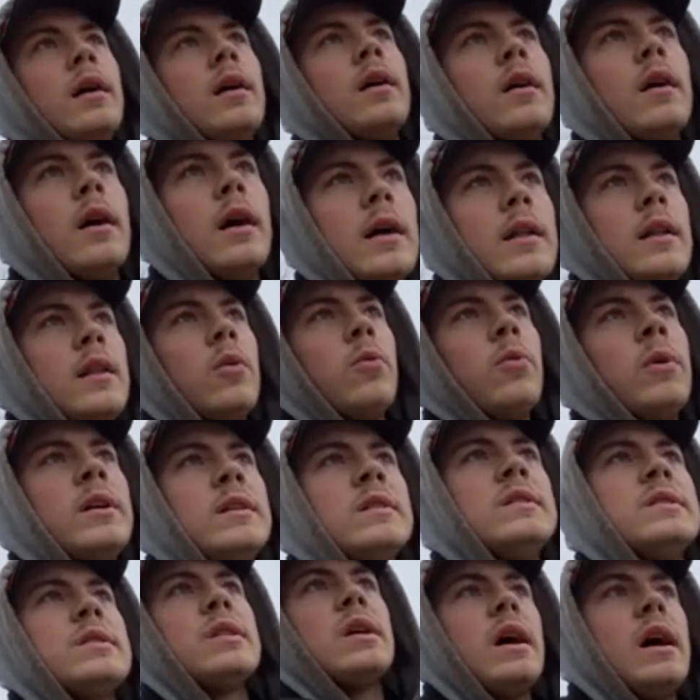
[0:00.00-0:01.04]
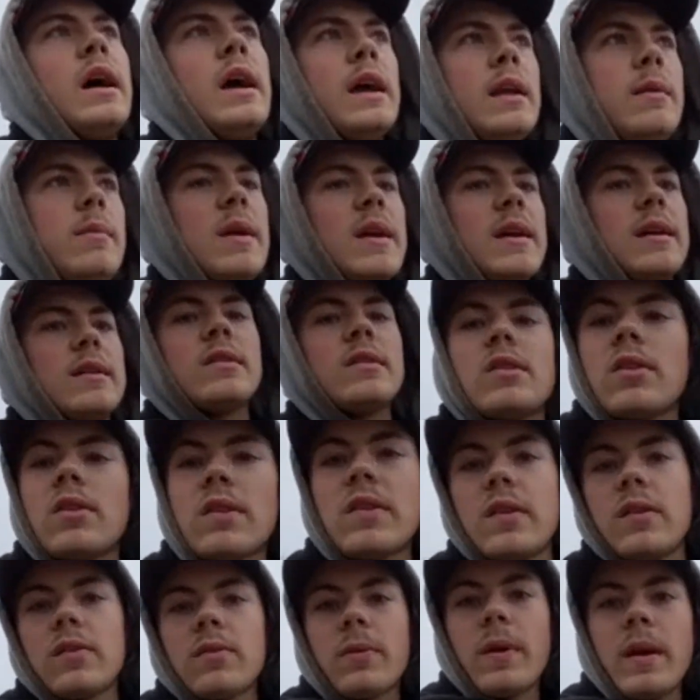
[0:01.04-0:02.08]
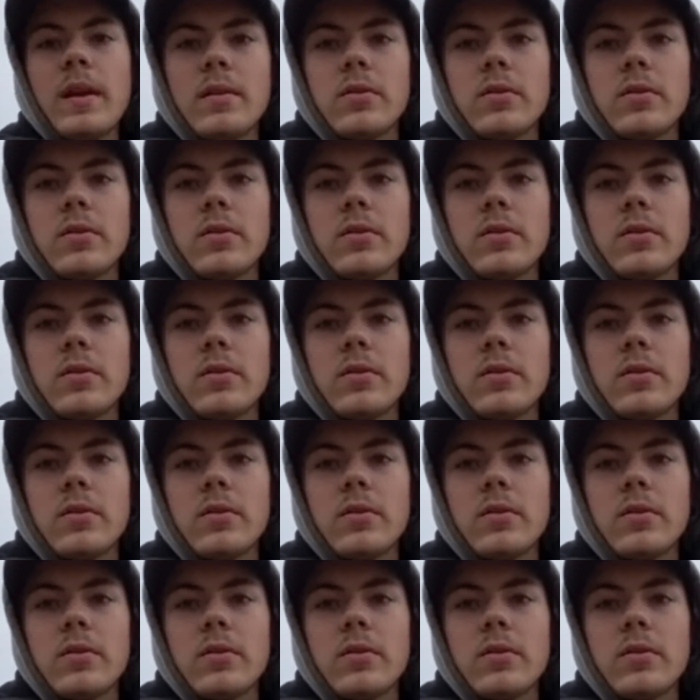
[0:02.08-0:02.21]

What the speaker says: on the one side because it sits right